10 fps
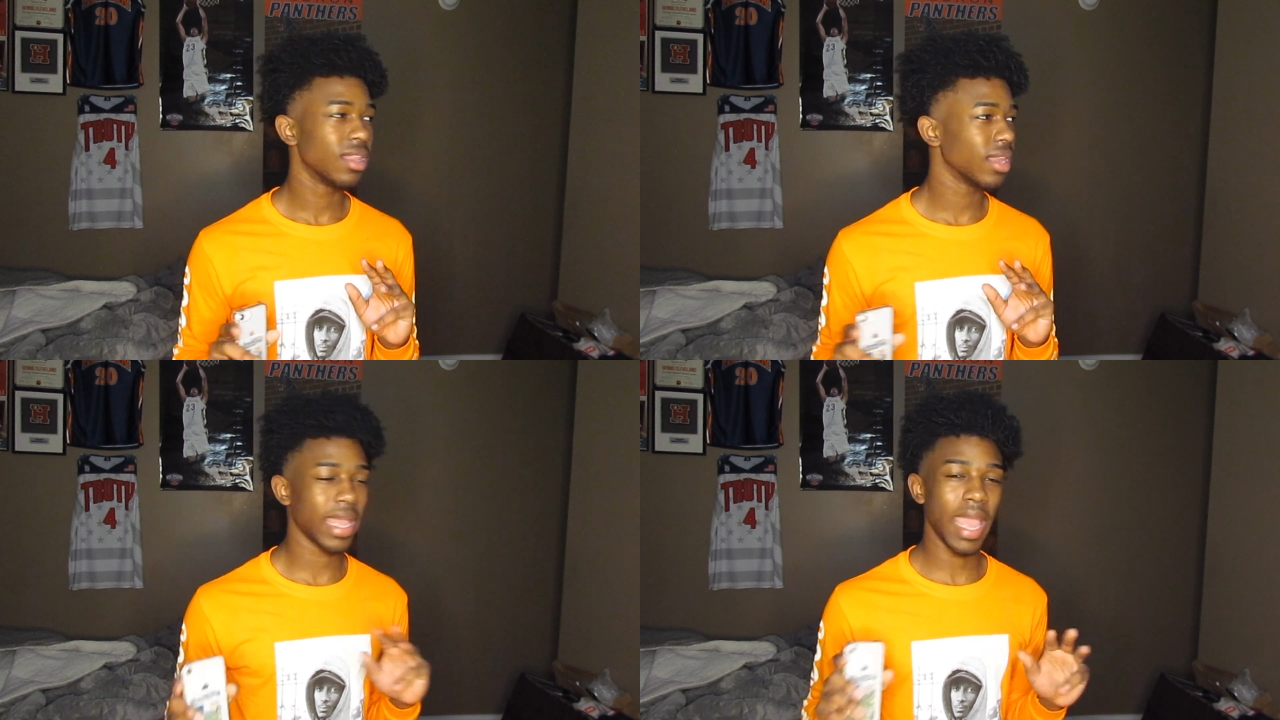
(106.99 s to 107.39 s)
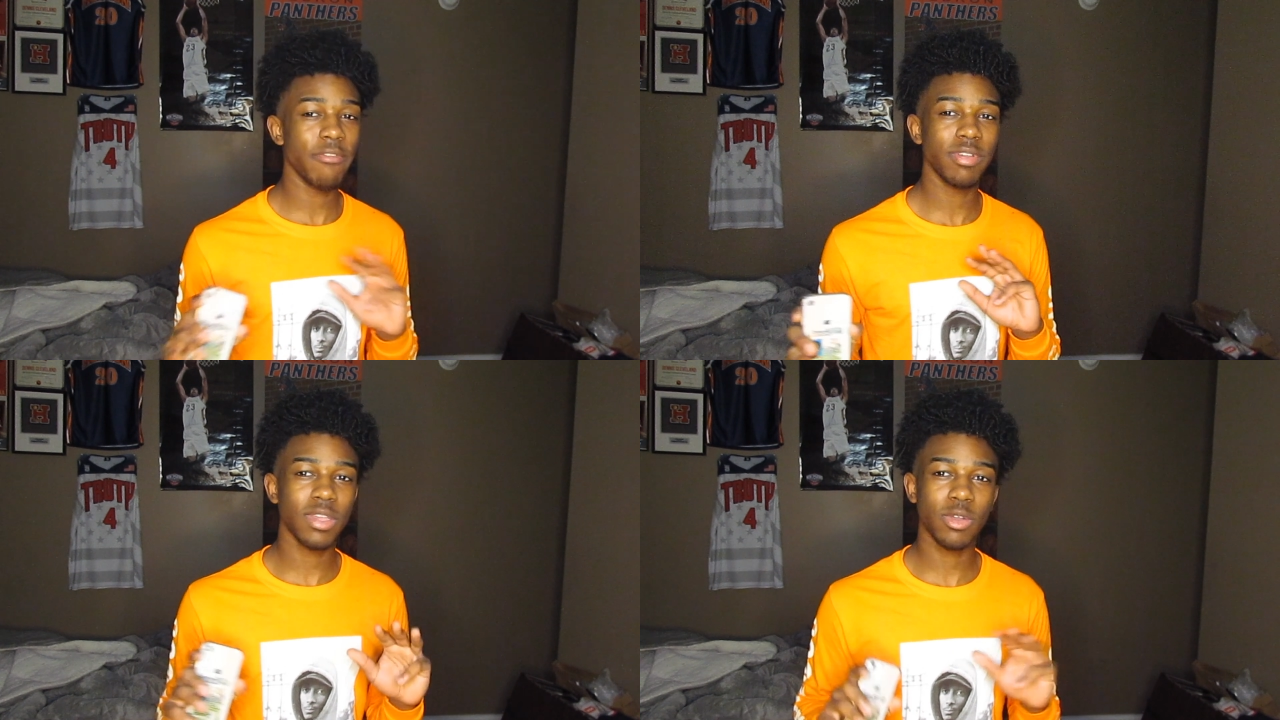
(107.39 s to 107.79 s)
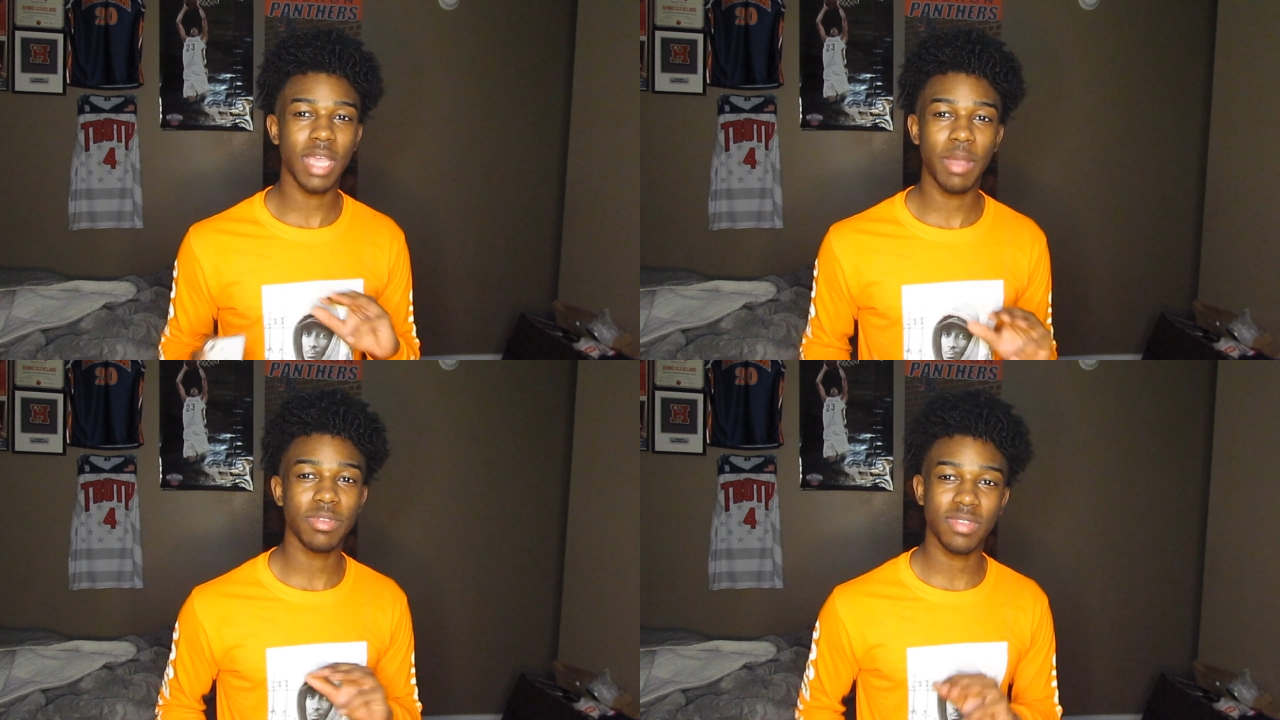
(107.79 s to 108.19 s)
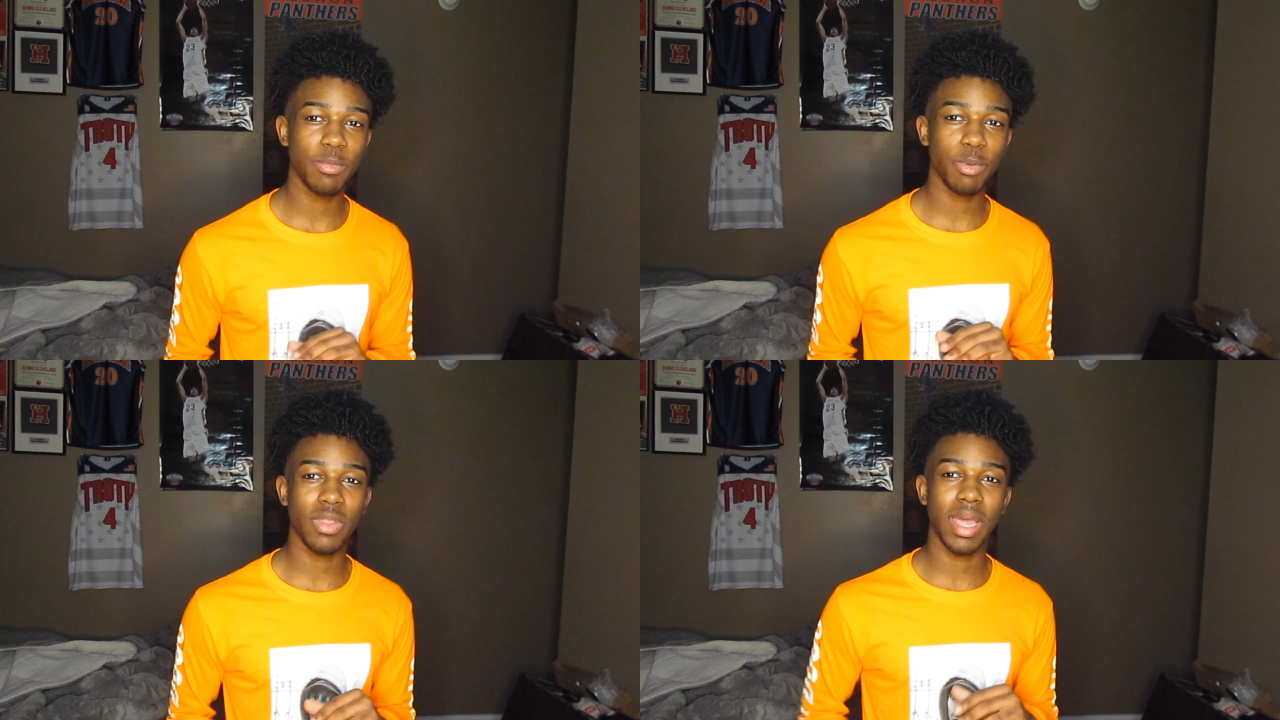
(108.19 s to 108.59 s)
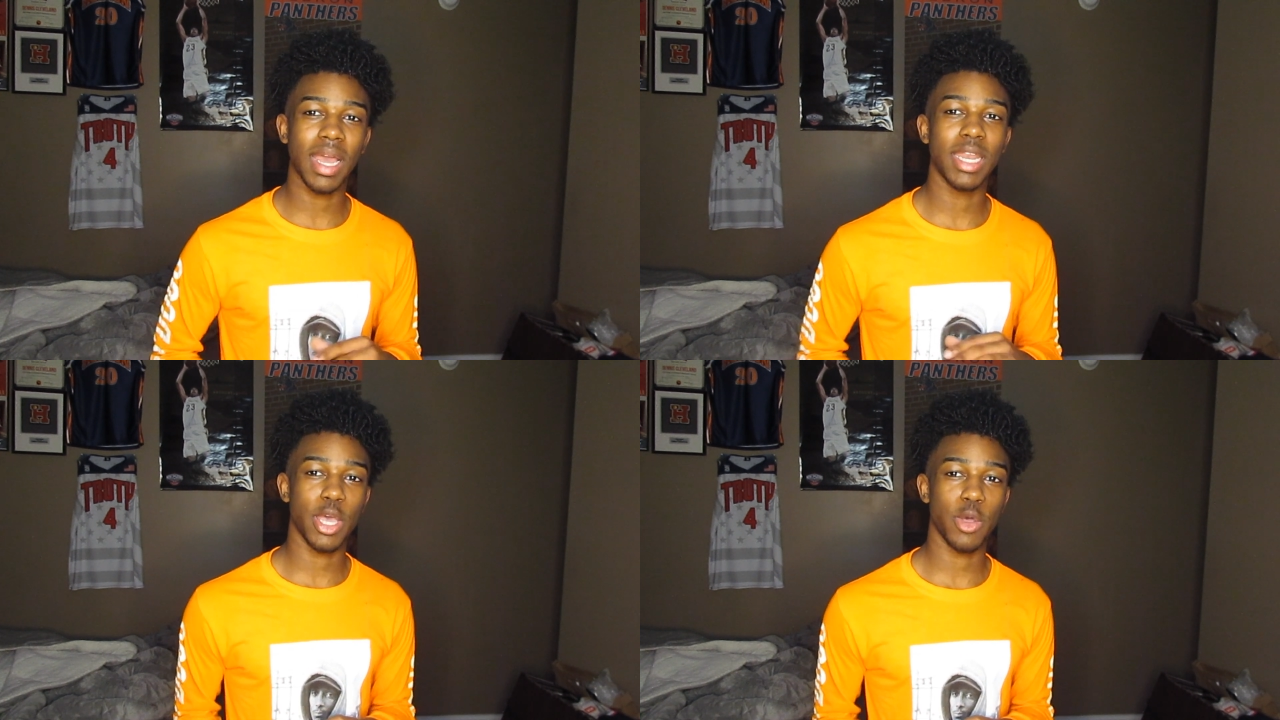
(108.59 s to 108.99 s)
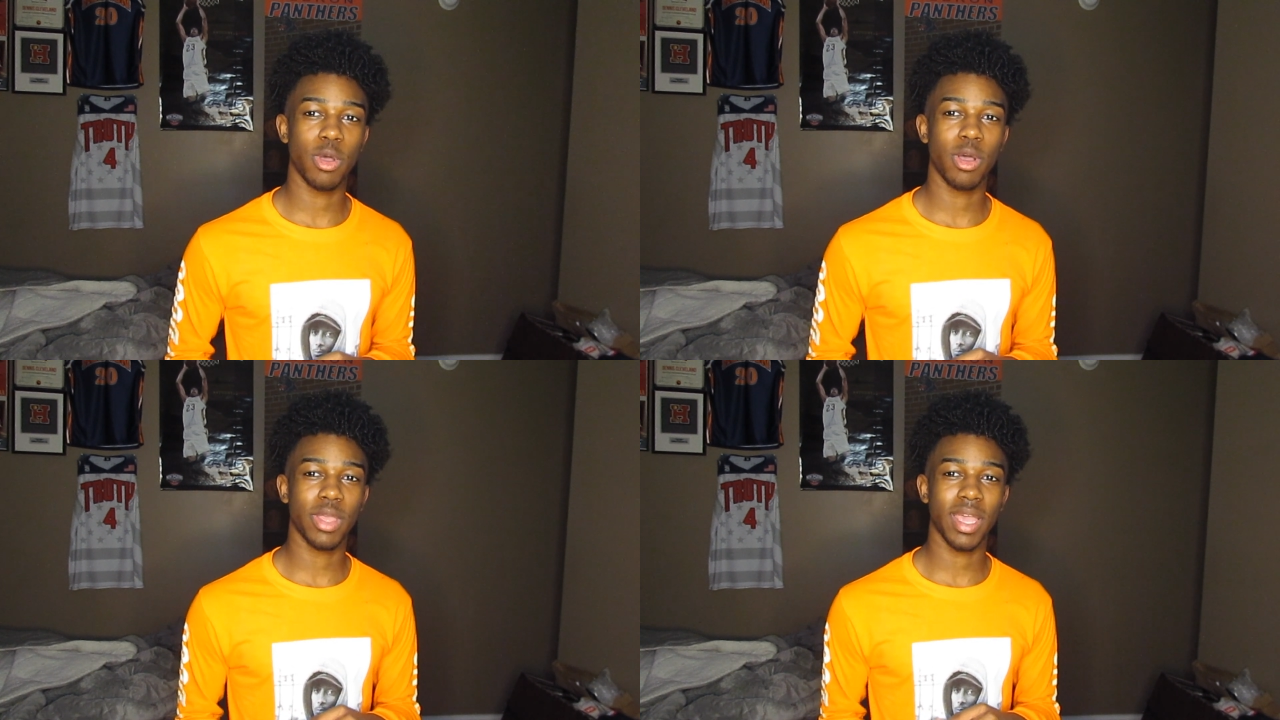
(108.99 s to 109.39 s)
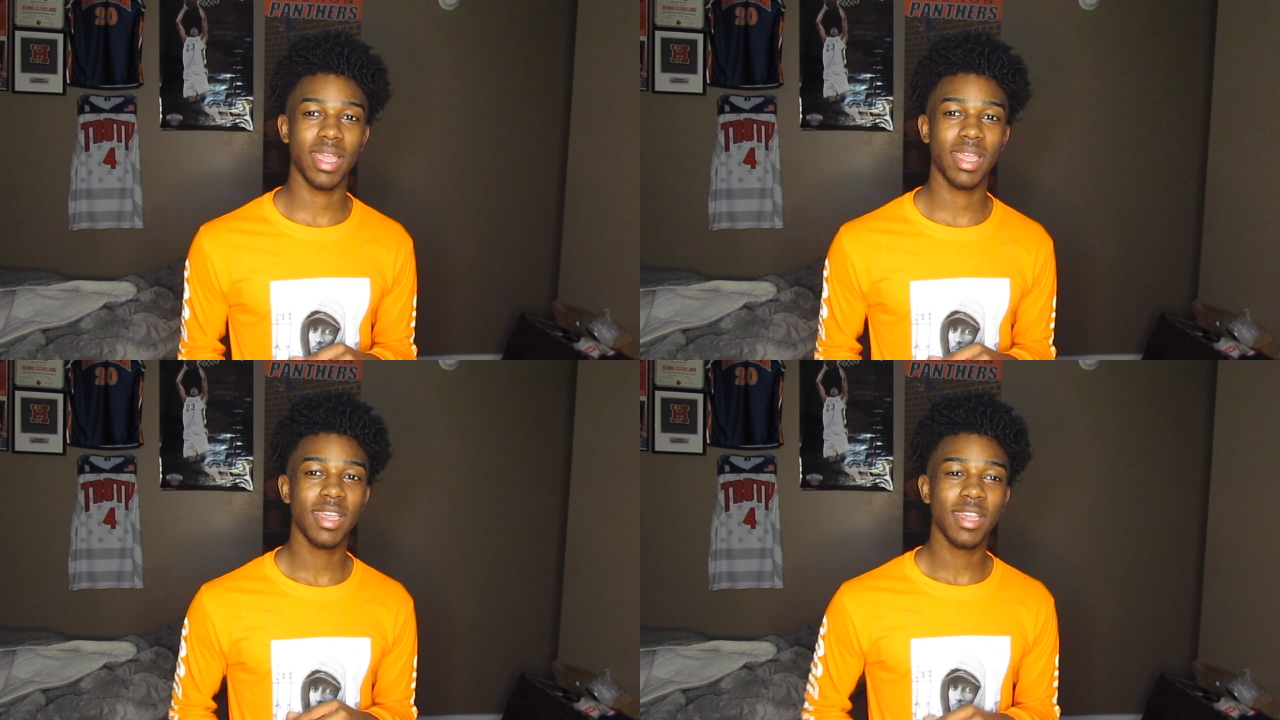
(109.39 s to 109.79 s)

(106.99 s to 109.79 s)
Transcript: like every single type of sleeper that I know, okay?